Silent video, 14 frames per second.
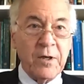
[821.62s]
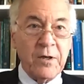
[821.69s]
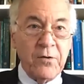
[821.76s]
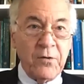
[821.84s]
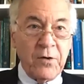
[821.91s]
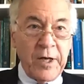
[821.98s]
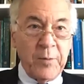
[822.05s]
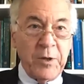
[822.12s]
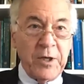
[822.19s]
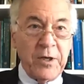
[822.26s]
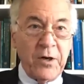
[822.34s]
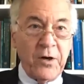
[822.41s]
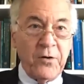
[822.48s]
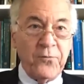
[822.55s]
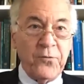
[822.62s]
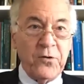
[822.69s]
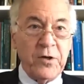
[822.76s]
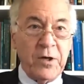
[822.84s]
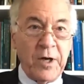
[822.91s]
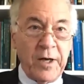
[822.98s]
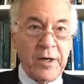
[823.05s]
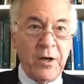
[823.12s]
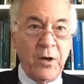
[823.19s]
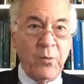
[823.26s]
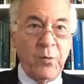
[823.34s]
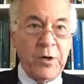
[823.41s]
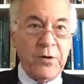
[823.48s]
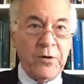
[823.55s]
you got to be careful. You got to know
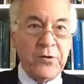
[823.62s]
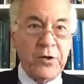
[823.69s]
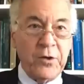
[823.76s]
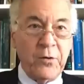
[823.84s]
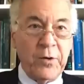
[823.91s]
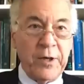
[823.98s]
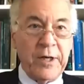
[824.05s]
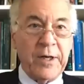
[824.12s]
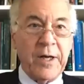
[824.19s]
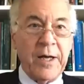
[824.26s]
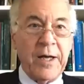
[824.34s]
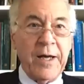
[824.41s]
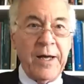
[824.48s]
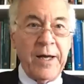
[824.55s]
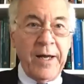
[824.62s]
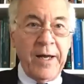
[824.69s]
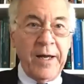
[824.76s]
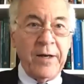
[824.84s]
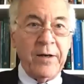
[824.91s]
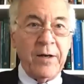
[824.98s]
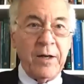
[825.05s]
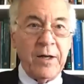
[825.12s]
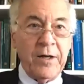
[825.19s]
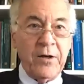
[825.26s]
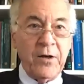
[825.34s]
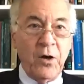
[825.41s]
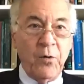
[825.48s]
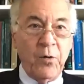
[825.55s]
what you're doing. And
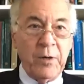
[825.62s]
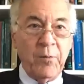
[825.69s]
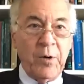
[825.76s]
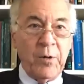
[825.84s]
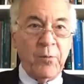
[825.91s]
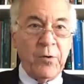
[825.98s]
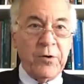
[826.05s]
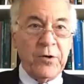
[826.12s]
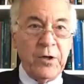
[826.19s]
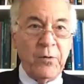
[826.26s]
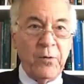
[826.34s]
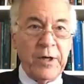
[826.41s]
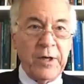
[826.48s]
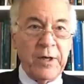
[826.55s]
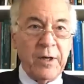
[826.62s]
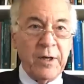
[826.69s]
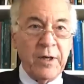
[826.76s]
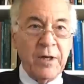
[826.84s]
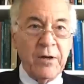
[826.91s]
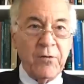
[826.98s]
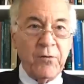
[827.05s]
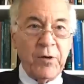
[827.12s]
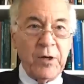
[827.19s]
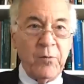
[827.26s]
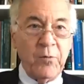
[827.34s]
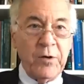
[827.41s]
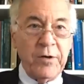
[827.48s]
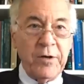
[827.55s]
in knowing what we're doing,
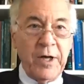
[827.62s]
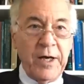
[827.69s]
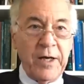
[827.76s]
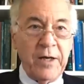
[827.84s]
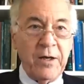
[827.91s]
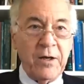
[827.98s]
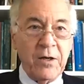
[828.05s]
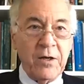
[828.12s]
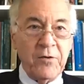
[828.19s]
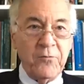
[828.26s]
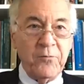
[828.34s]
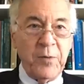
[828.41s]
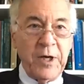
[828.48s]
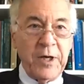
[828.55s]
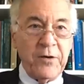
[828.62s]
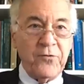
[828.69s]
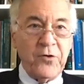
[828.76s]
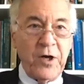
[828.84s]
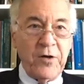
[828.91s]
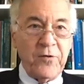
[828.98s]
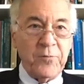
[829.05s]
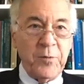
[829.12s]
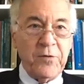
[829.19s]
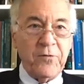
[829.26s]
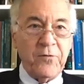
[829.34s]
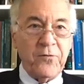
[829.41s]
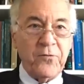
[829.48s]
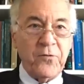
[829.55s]
Greenwood and I have made
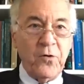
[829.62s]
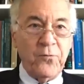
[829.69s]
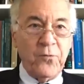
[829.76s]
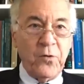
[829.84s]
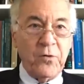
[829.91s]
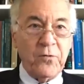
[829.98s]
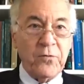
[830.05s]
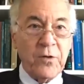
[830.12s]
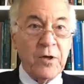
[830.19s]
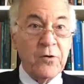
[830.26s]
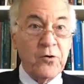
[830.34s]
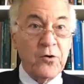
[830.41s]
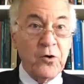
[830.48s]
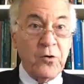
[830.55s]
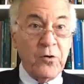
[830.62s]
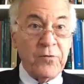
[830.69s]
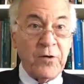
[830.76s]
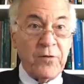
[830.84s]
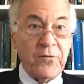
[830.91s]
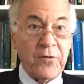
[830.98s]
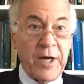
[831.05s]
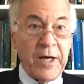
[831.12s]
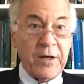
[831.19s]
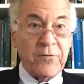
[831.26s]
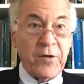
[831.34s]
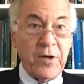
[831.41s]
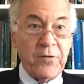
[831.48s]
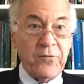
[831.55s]
adjustments and so forth due to this
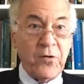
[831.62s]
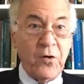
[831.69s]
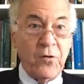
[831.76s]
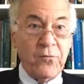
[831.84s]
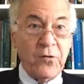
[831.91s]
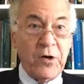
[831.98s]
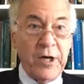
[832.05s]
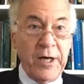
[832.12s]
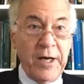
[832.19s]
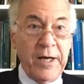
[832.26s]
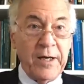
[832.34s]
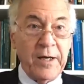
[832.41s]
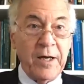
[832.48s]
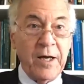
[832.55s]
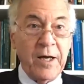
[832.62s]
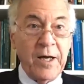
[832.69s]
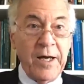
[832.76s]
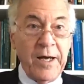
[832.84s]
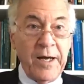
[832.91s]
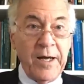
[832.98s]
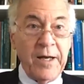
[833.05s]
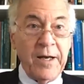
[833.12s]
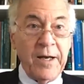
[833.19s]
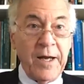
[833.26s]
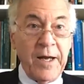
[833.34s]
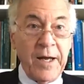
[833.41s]
excess overhang, and